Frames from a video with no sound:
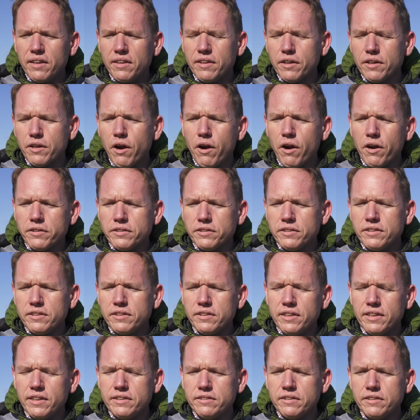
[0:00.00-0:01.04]
garden
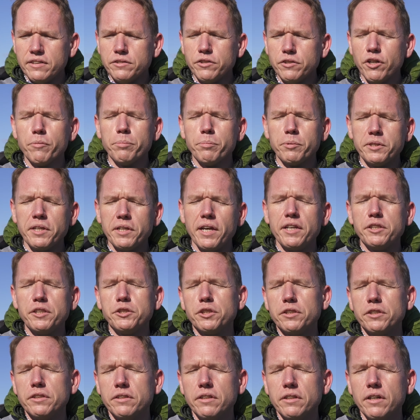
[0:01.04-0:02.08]
is an
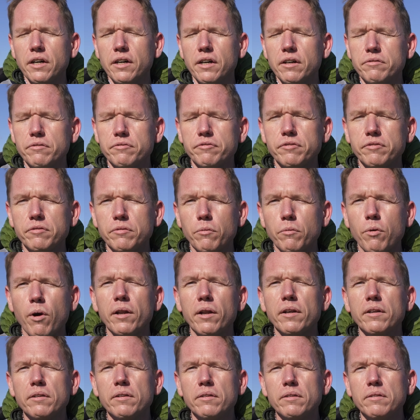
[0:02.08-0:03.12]
interpretation of what
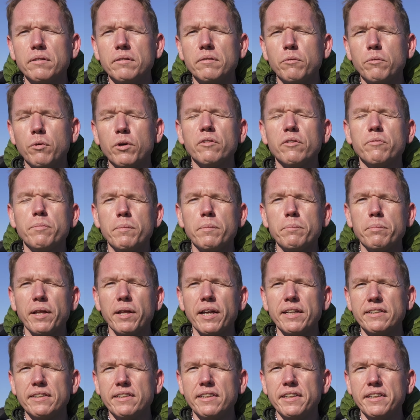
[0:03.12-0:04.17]
would have been
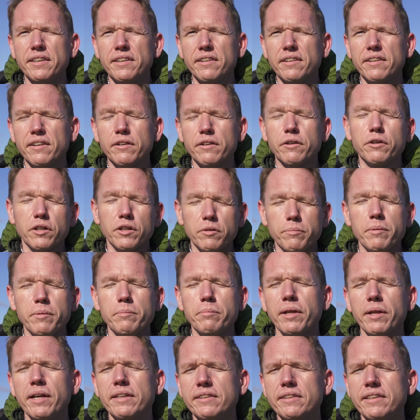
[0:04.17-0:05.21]
planted here or could have been
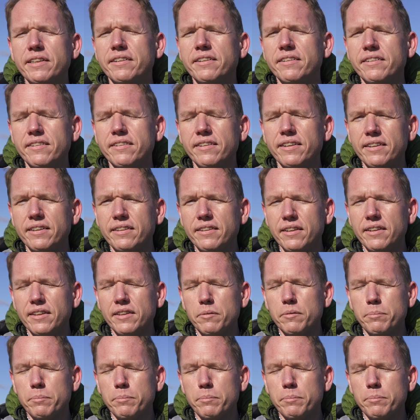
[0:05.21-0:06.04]
planted here in the